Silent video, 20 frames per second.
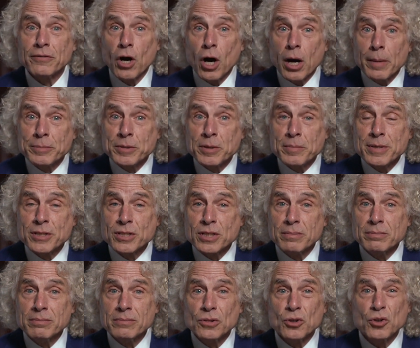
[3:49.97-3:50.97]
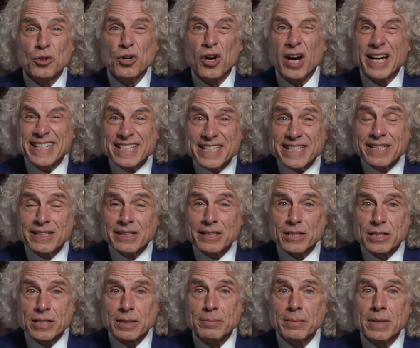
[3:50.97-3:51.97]
optimism or
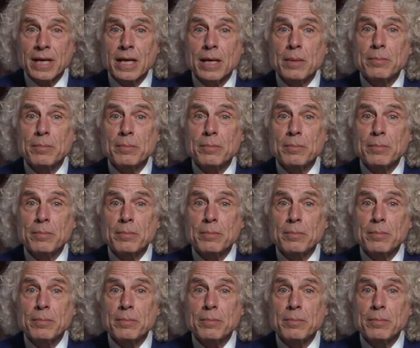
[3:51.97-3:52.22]
idealism,